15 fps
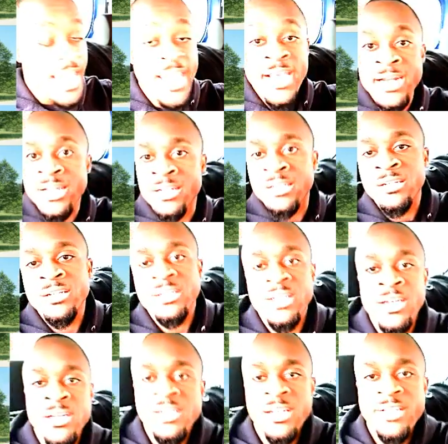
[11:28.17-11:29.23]
And
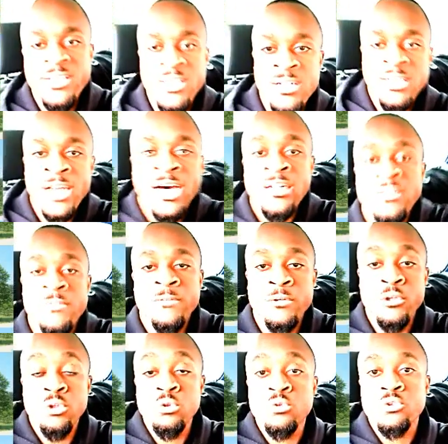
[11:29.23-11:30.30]
it needs a lot of
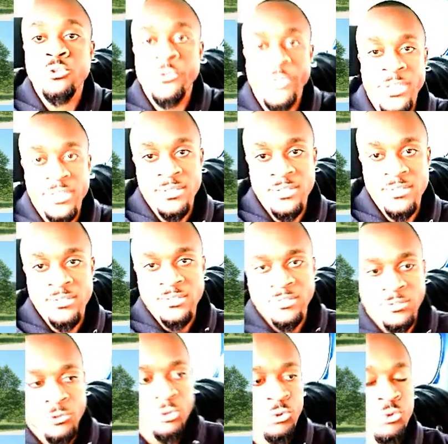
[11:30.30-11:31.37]
nutrients
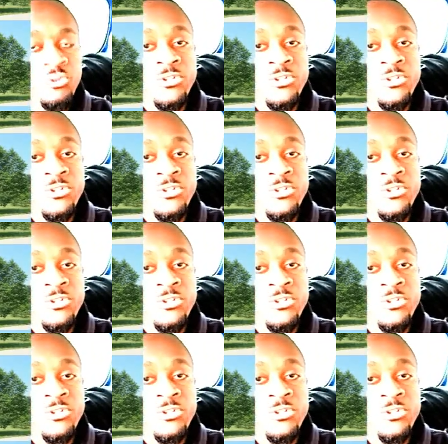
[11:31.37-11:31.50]
to